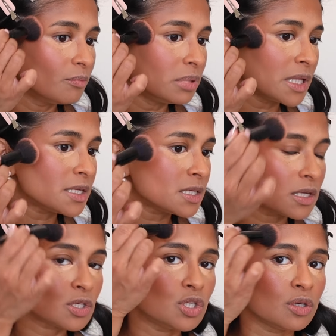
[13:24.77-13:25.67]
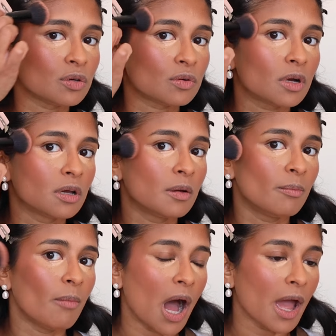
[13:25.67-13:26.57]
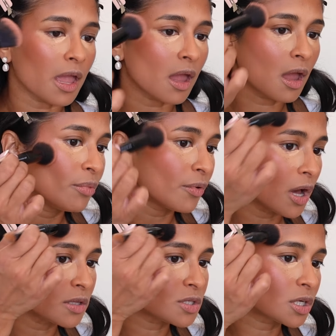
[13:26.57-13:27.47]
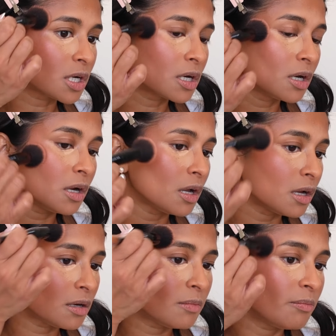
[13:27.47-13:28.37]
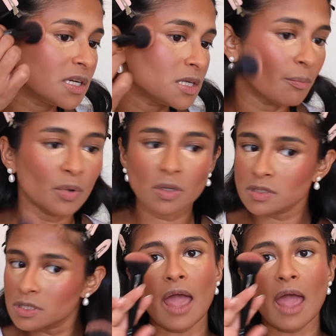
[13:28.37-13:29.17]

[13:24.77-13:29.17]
blend it into my bronzer on my temples.